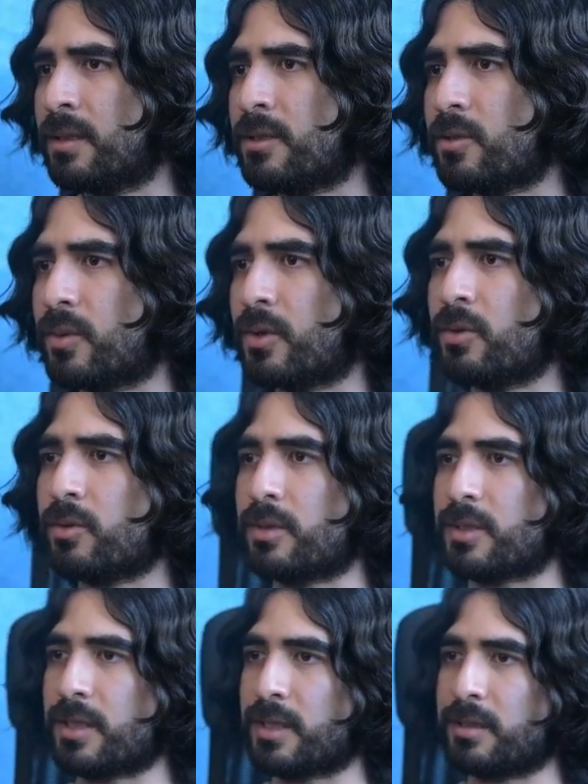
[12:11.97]
So an ogre
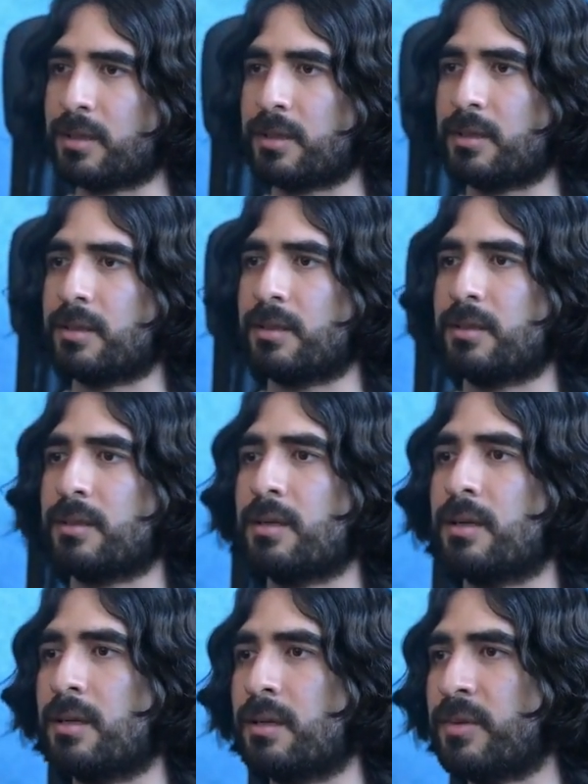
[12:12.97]
attack,
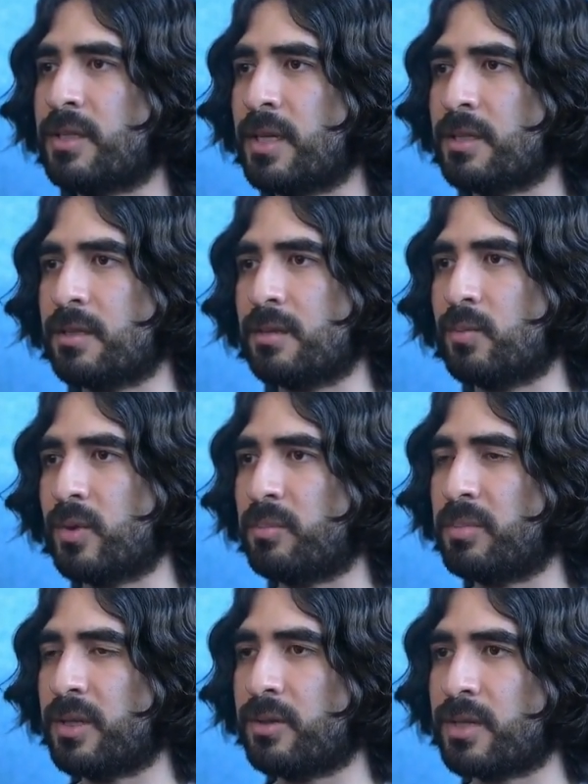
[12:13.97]
it takes in what the
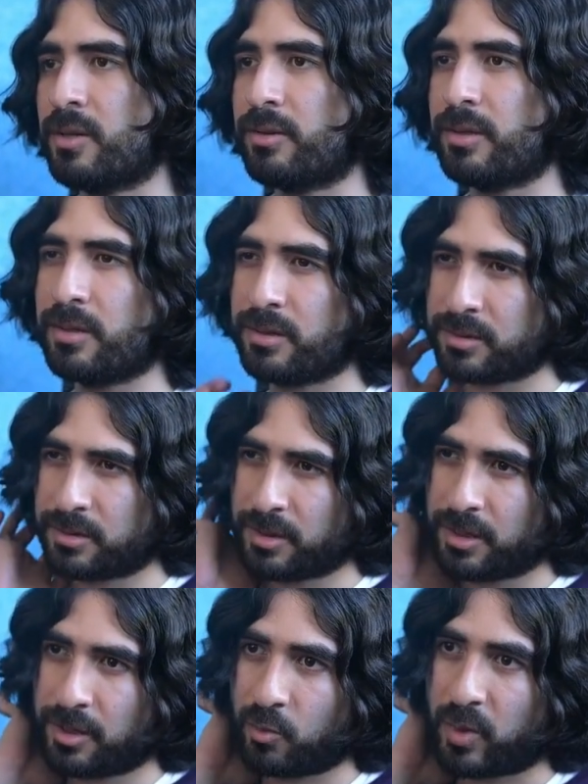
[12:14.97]
player's health is,
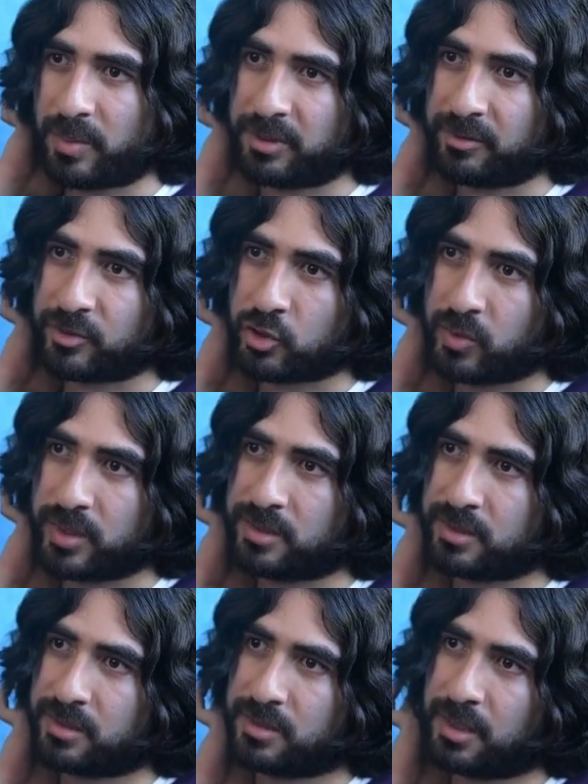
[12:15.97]
their weapon of
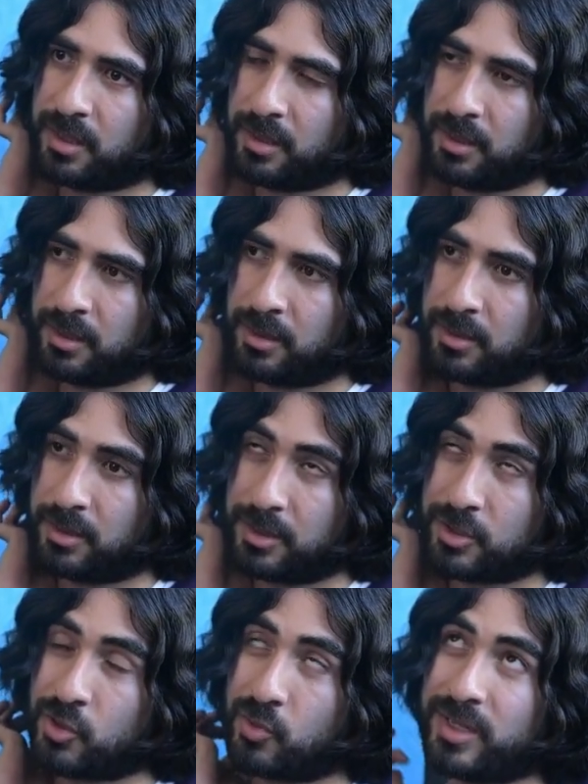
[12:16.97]
choice, and the
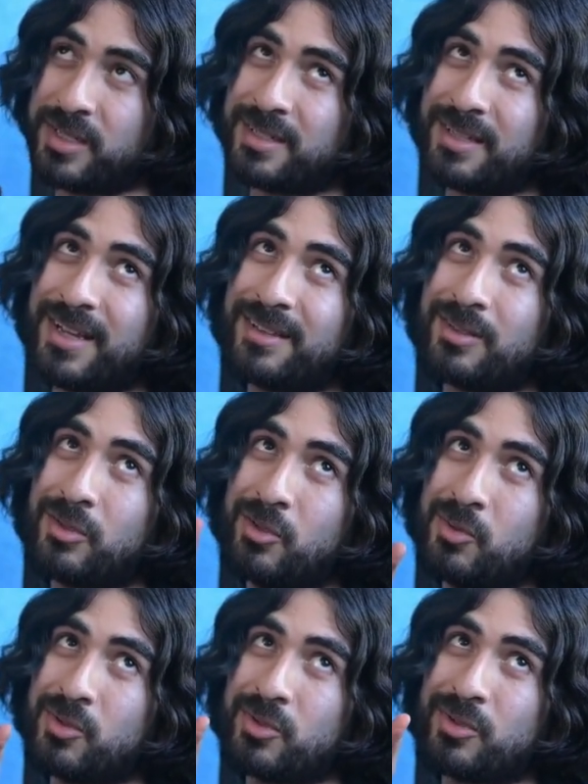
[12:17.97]
choice that the
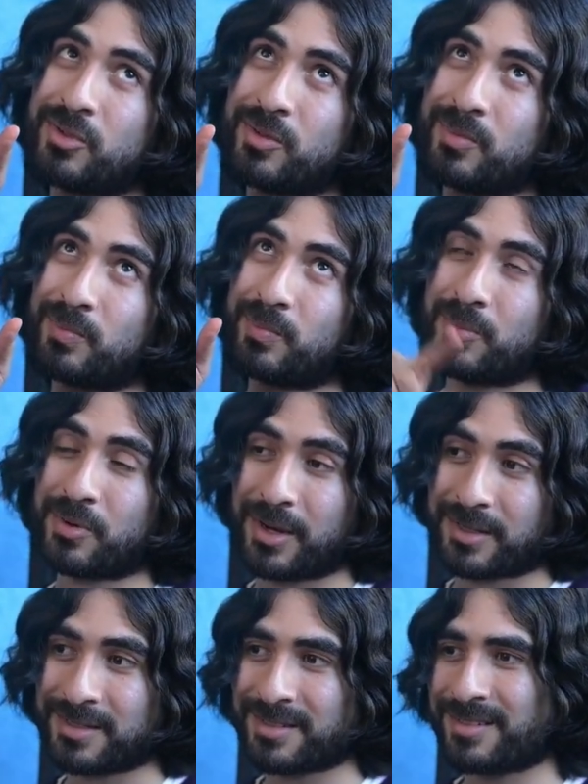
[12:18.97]
user
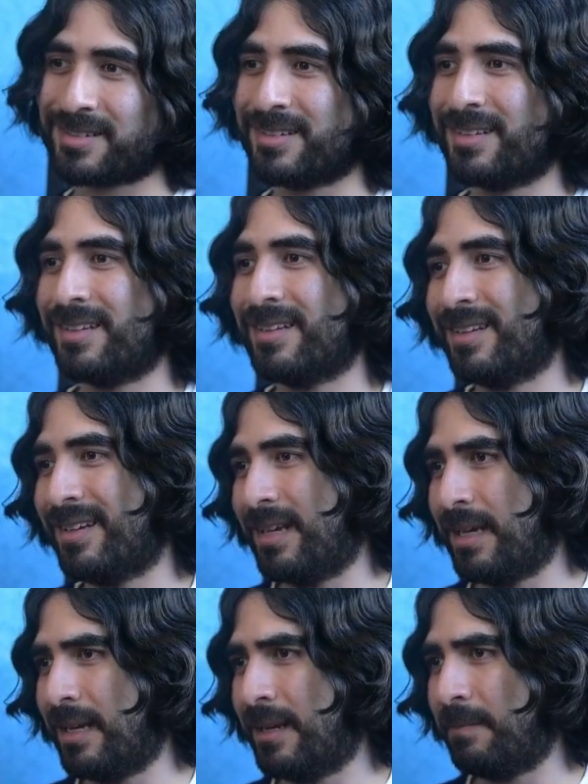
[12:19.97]
pressed.
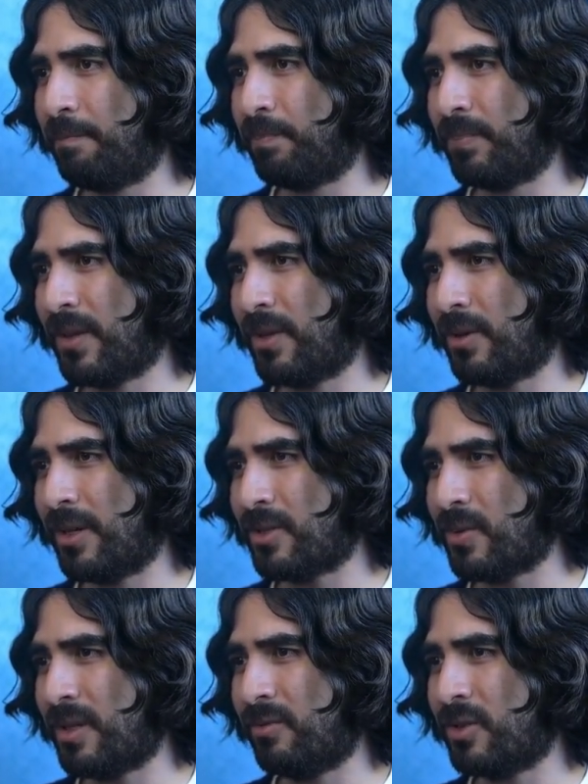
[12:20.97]
Okay,
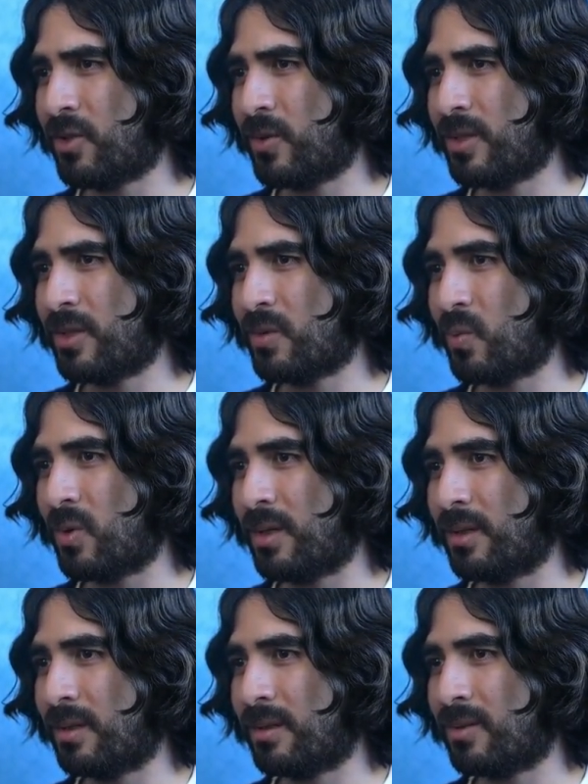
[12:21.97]
so if the choice is
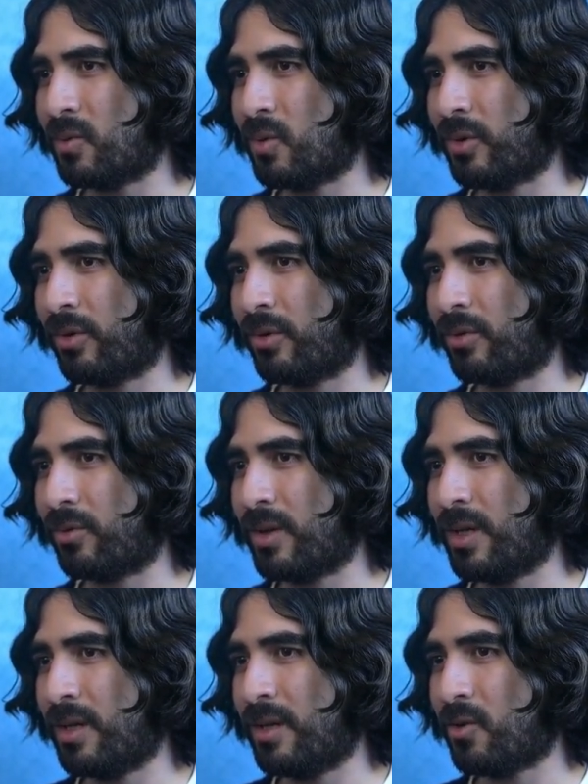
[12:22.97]
1 or
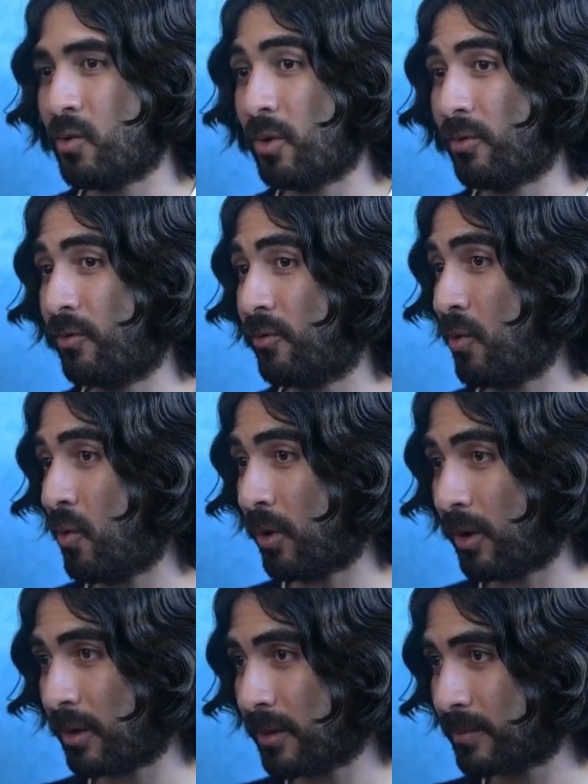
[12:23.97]
3 or
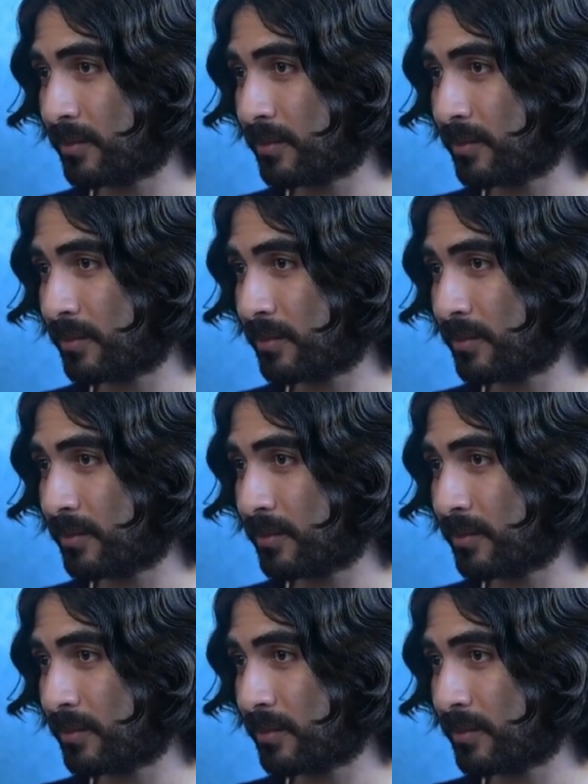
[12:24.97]
4,